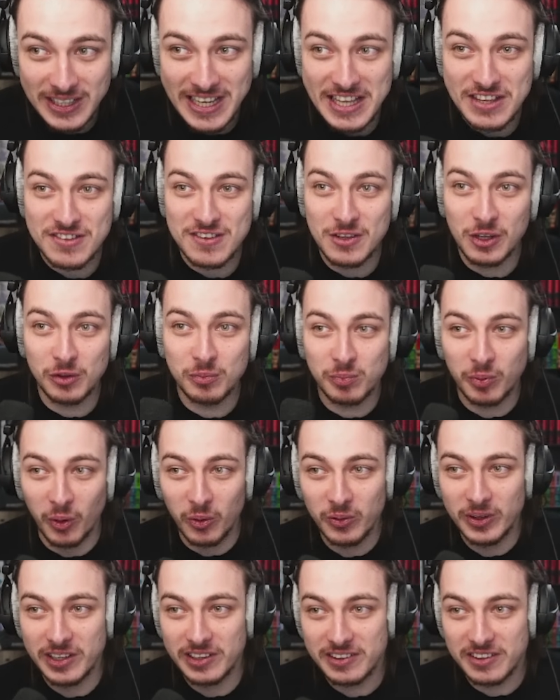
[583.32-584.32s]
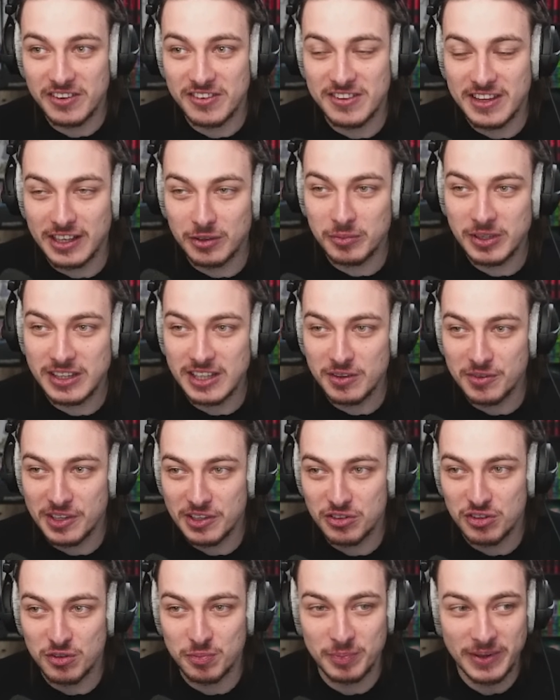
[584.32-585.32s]
it's not broken because the enemy team can
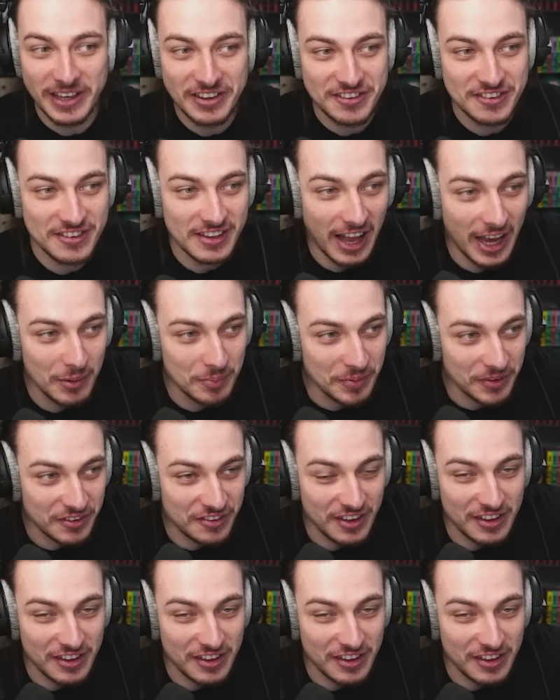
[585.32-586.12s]
just play snipers